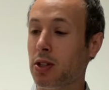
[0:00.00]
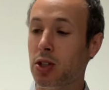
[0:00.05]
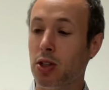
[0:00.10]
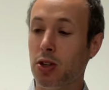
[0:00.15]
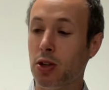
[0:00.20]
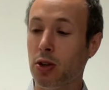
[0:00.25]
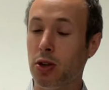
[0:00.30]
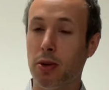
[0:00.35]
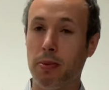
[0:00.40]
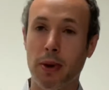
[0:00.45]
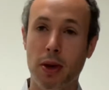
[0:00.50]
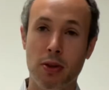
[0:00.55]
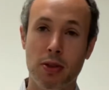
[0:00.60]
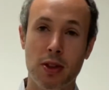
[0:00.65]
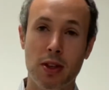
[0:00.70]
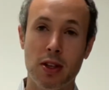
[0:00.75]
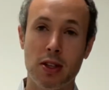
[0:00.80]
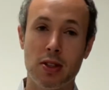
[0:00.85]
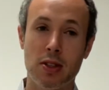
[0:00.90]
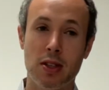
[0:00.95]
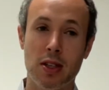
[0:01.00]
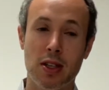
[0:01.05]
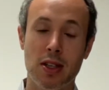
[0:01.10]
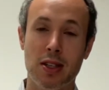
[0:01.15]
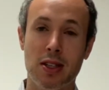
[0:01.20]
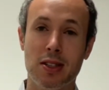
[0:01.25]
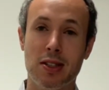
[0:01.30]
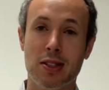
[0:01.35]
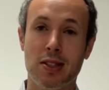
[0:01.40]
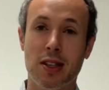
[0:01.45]
note about this
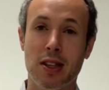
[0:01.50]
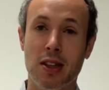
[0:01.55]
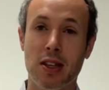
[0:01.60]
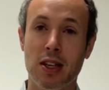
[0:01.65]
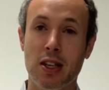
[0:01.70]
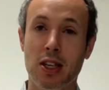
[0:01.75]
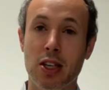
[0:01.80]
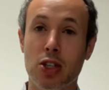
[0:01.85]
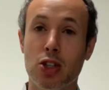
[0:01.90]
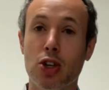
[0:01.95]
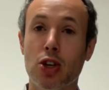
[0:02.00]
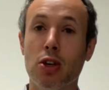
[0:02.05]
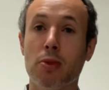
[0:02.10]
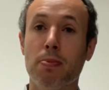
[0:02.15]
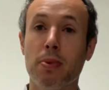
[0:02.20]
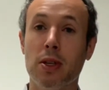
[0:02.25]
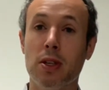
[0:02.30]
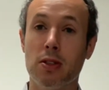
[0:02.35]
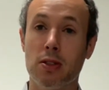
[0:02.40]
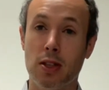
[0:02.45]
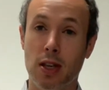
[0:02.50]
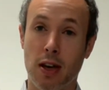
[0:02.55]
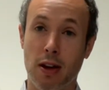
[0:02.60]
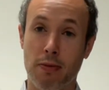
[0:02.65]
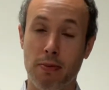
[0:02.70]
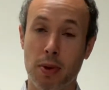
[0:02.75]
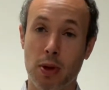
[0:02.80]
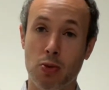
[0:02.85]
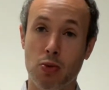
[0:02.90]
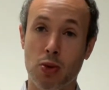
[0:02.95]
is the terpenes have
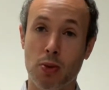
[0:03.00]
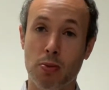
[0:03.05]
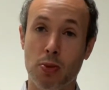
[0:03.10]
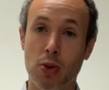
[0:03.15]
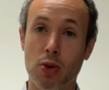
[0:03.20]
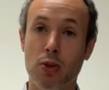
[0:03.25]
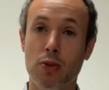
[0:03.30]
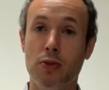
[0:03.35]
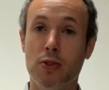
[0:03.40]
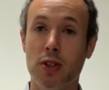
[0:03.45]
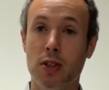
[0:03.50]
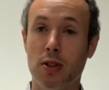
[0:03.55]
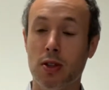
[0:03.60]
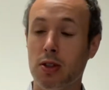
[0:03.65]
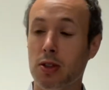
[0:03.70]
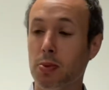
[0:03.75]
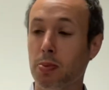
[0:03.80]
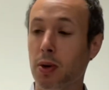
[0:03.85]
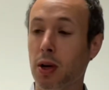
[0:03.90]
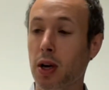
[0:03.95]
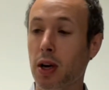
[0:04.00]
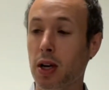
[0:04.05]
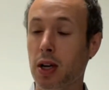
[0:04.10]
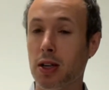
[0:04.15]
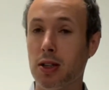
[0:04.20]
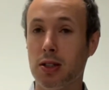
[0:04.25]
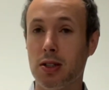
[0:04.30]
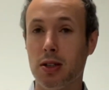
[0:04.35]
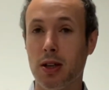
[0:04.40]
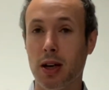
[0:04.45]
been removed in this
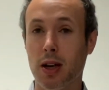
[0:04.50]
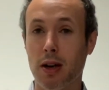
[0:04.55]
product,